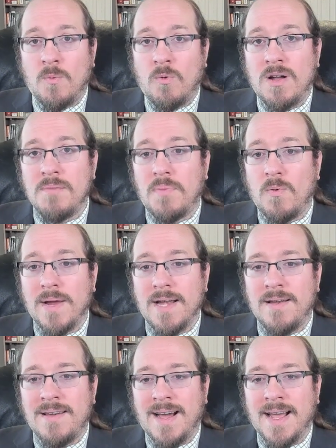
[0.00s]

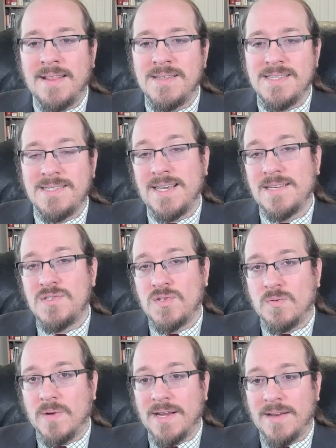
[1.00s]

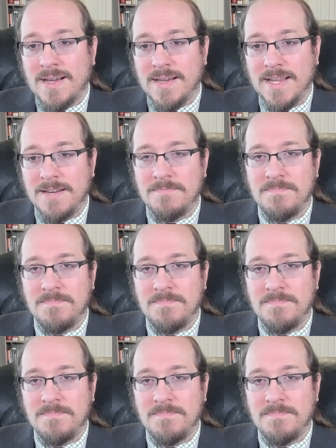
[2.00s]
1.9639.